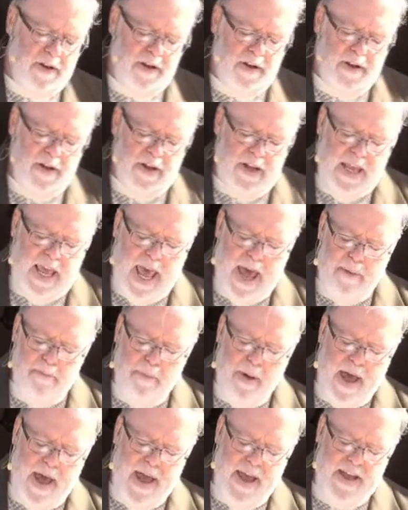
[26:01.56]

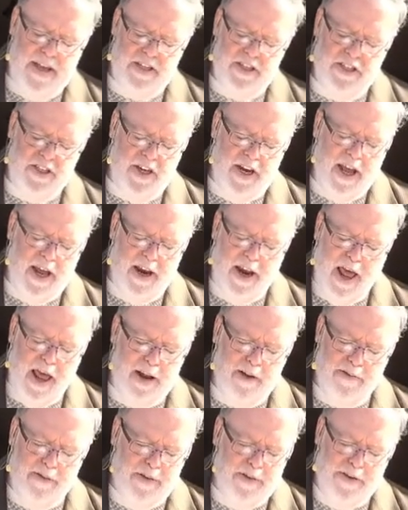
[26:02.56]
campaigns and I've, I've,
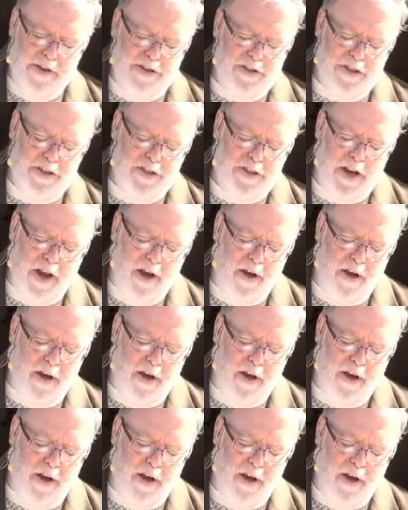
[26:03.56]
just all the